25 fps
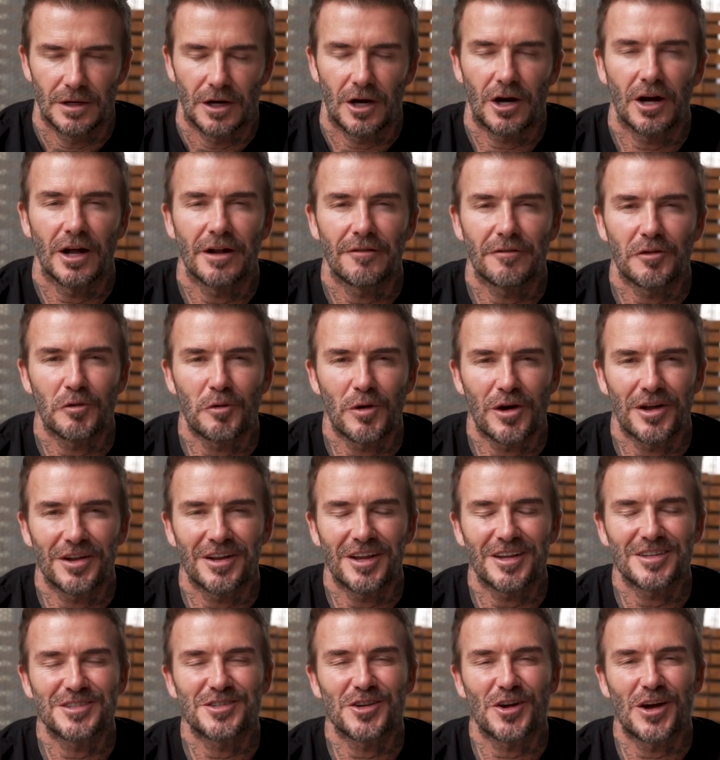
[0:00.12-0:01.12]
Hi everyone,
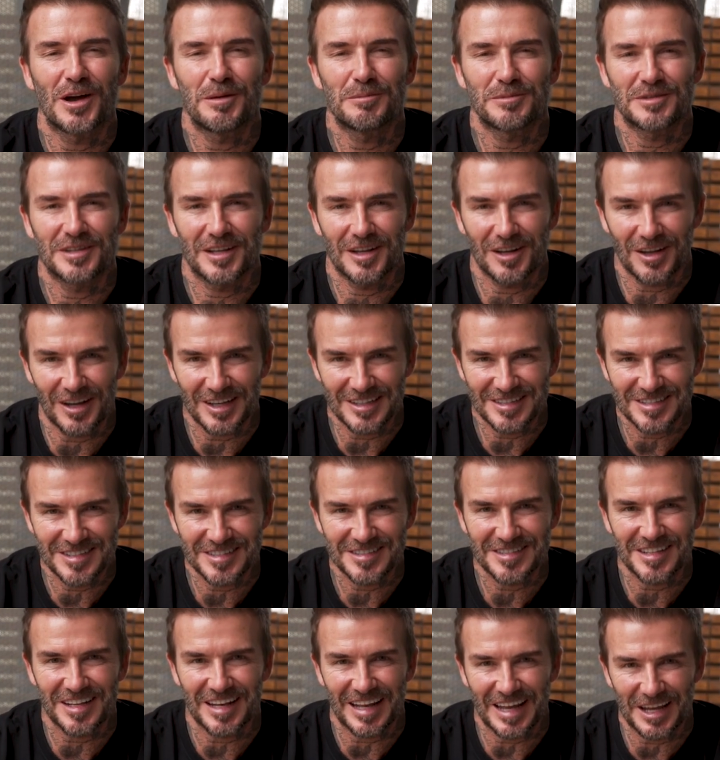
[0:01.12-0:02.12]
so I'm delighted
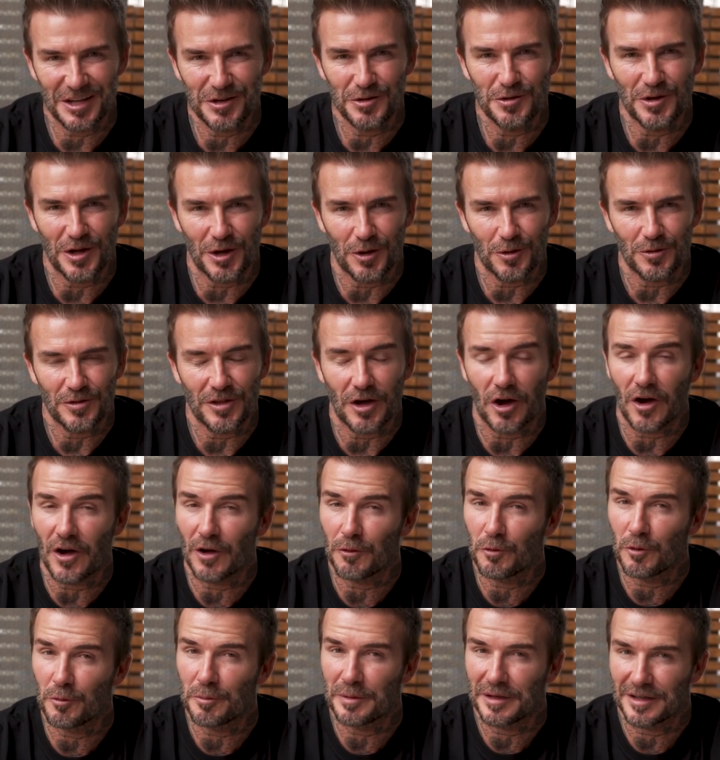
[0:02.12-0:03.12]
to let you know that I
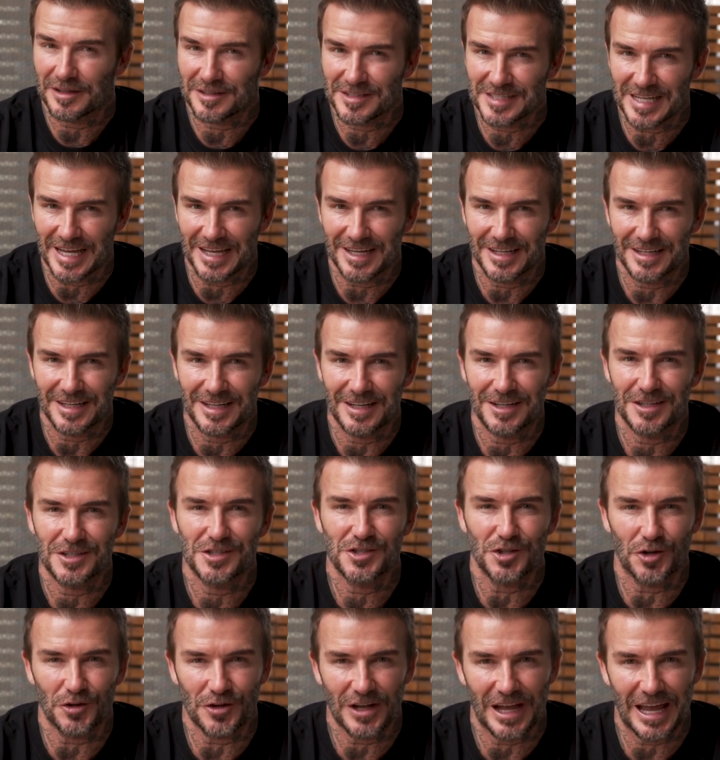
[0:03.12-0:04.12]
will be attending
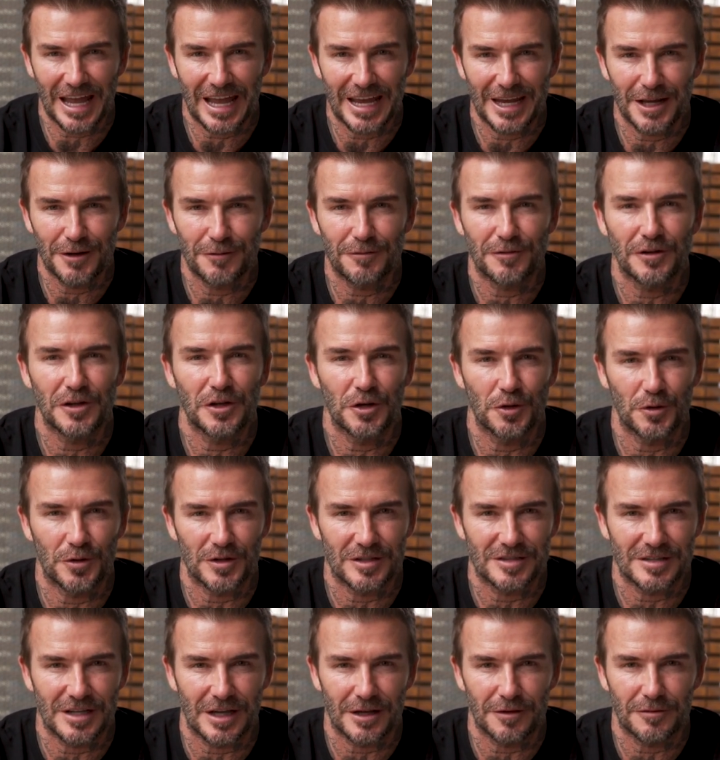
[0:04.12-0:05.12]
Soccer Aid for
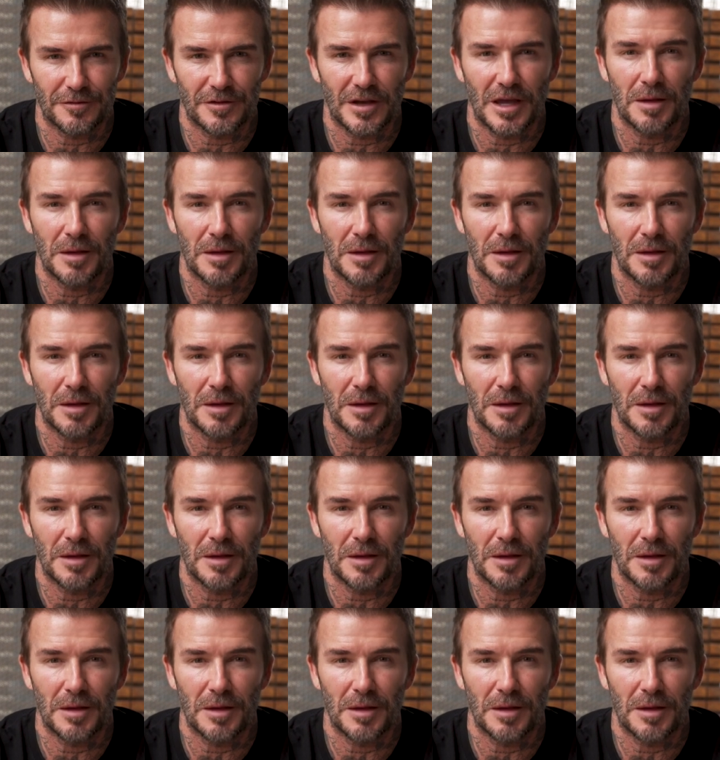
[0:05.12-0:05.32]
UNICEF